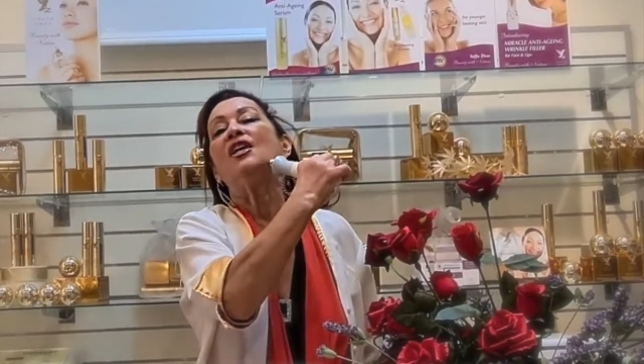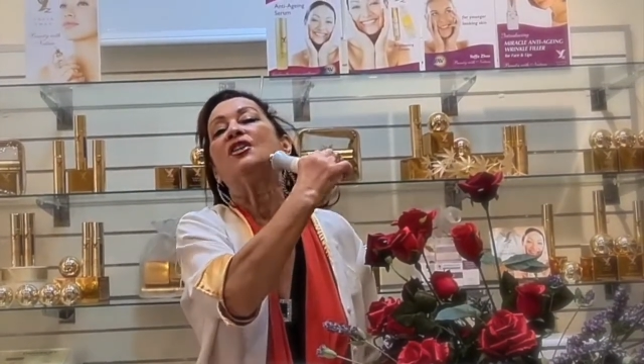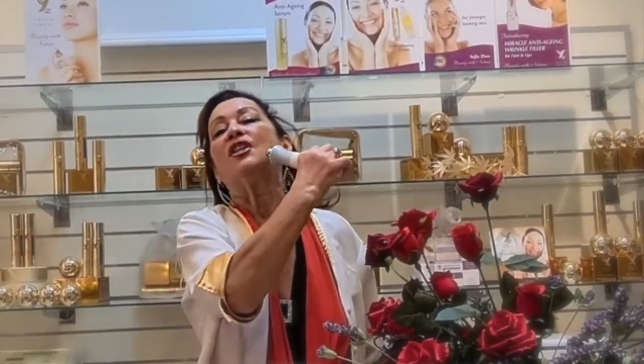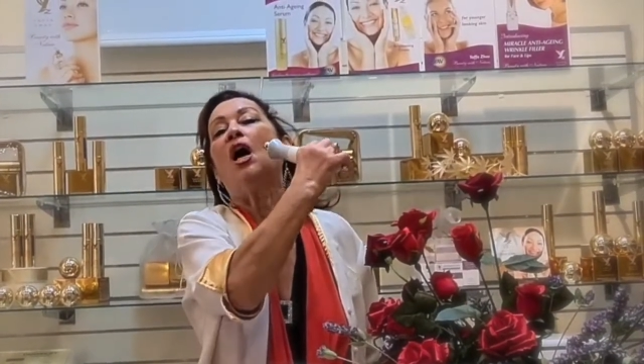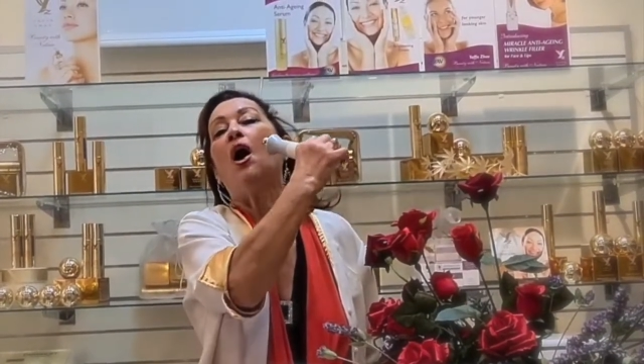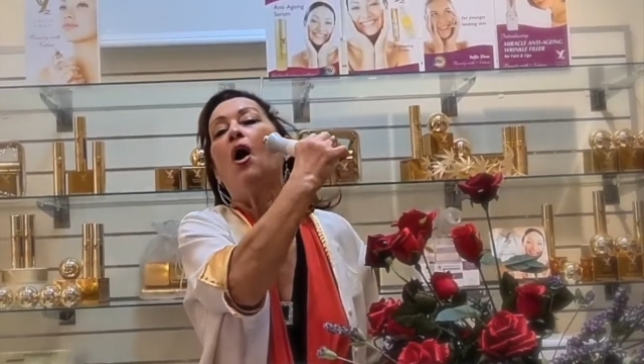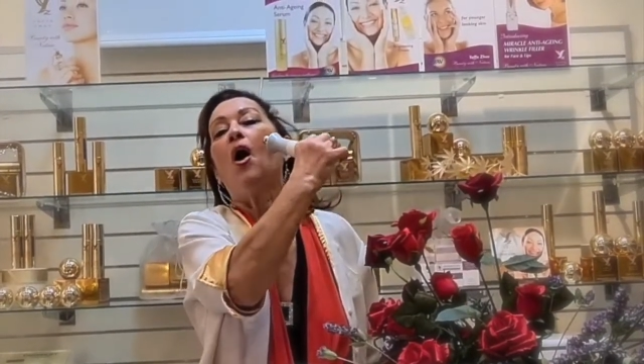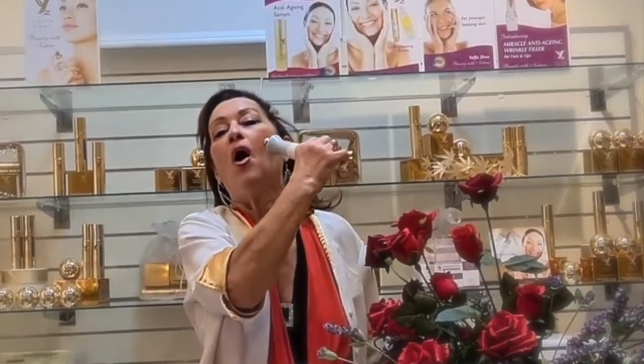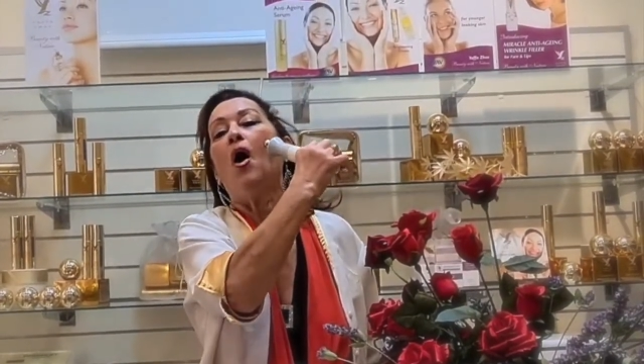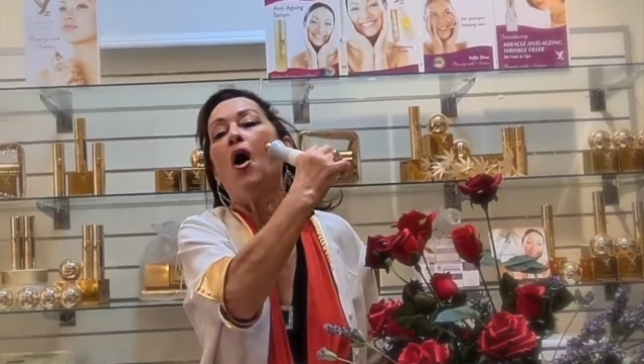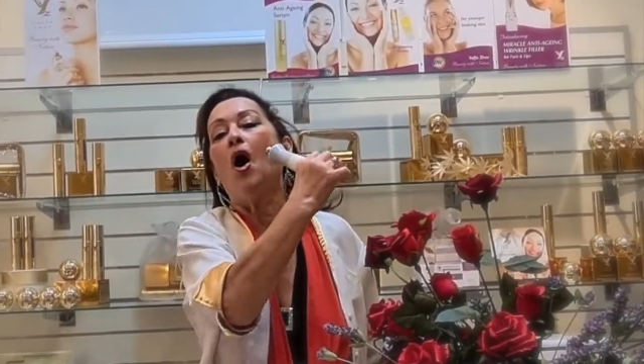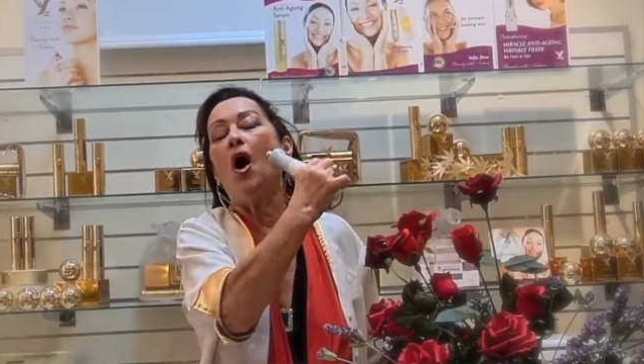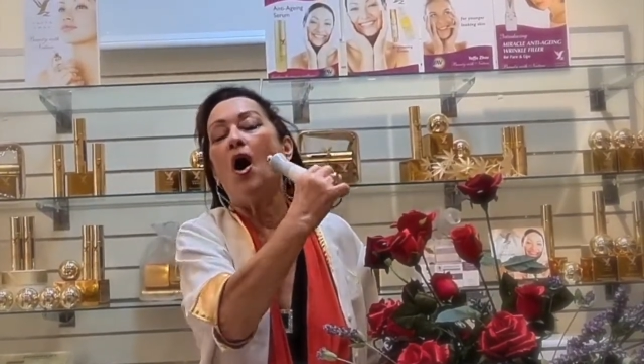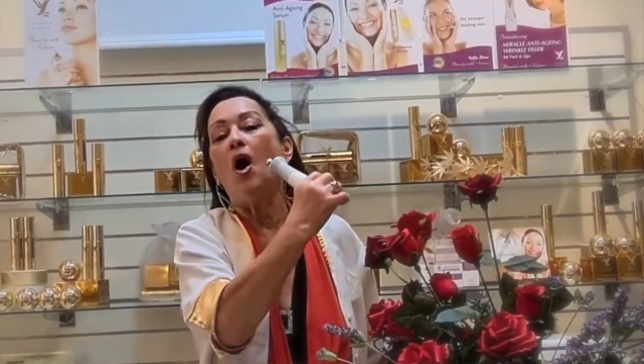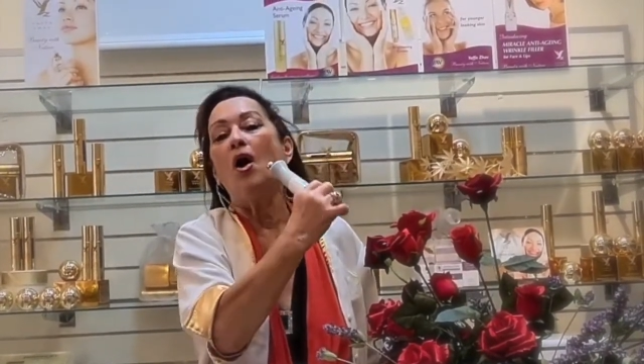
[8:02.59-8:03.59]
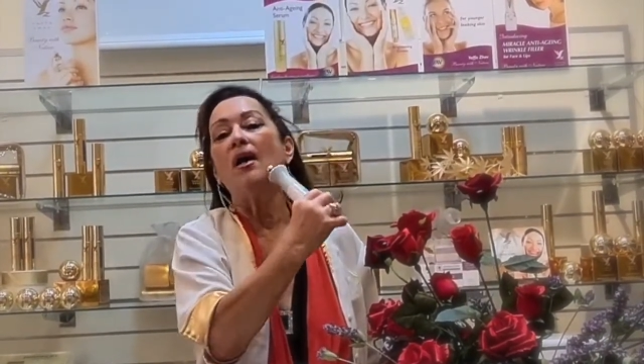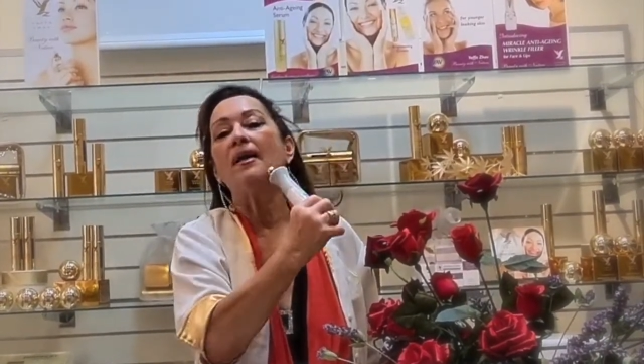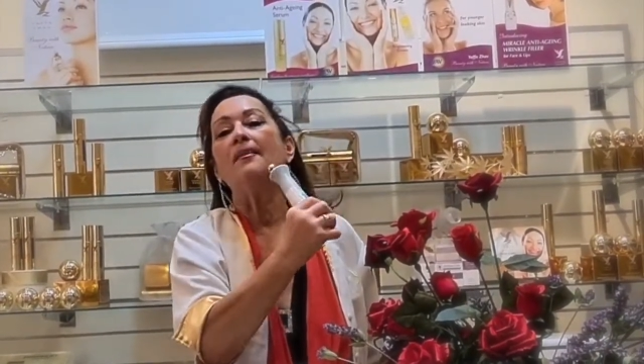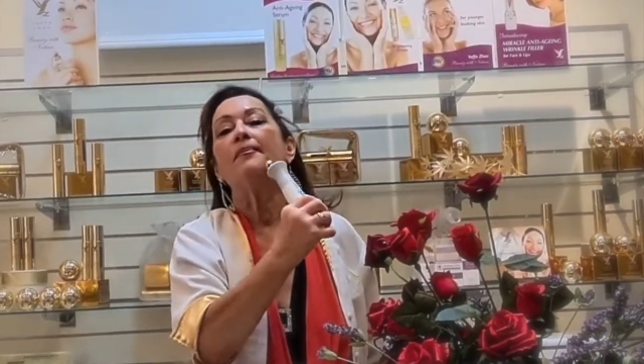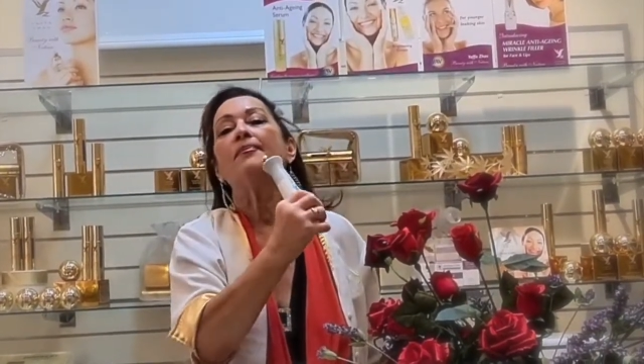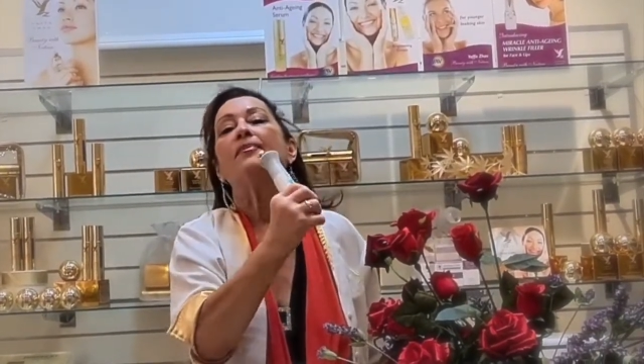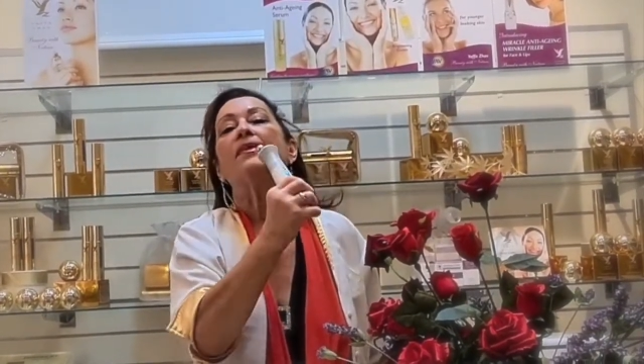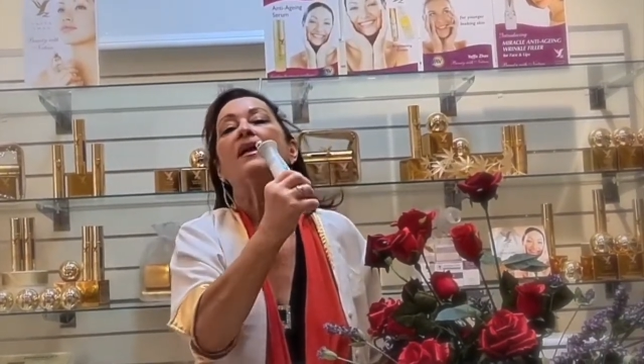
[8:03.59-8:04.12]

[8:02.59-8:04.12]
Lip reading: the whole